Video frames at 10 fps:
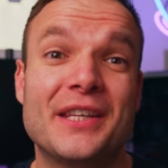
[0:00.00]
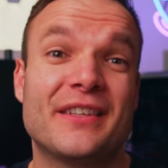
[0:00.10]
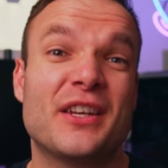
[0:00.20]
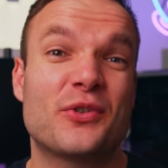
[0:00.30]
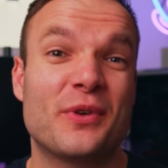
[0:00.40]
this
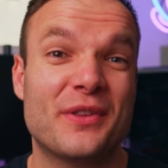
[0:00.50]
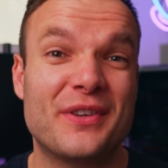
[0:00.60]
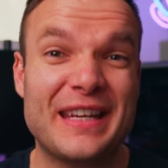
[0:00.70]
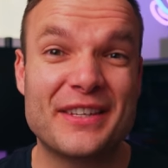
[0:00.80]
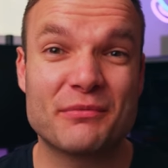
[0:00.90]
industry, the
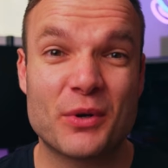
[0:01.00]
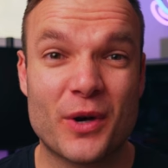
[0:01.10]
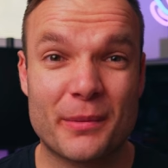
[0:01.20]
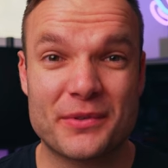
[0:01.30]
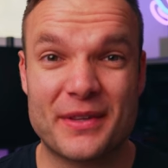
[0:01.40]
needs and
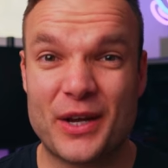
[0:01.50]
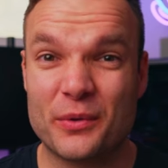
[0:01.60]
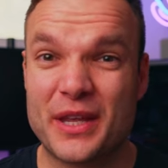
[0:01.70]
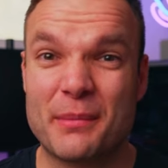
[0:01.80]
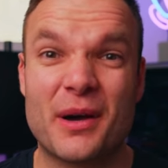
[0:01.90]
requirements of the
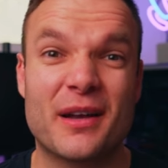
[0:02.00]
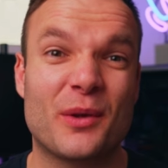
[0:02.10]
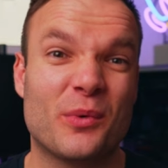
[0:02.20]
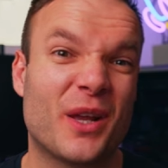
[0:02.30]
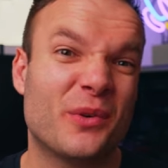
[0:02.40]
healthcare
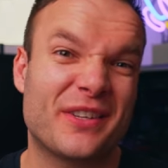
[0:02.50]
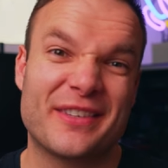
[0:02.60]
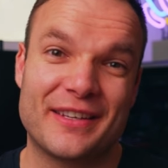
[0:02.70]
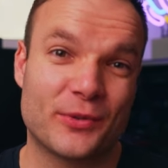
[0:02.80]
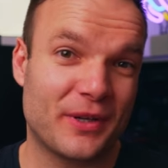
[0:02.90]
market will only
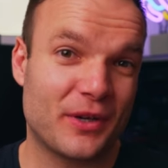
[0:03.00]
seek to